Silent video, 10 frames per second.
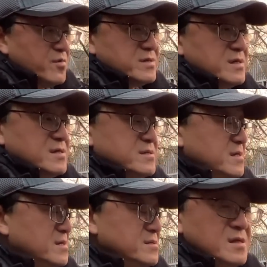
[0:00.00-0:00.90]
which
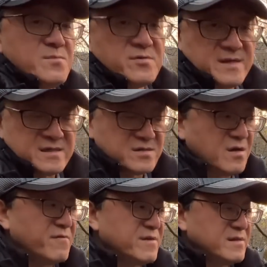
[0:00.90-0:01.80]
is the
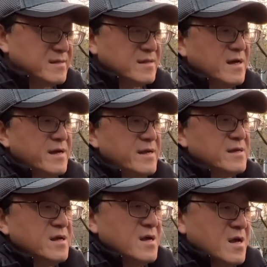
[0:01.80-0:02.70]
nimbleness of the
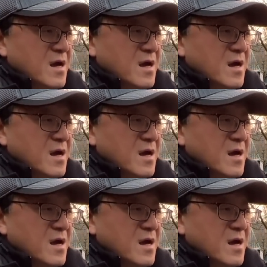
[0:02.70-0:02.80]
design,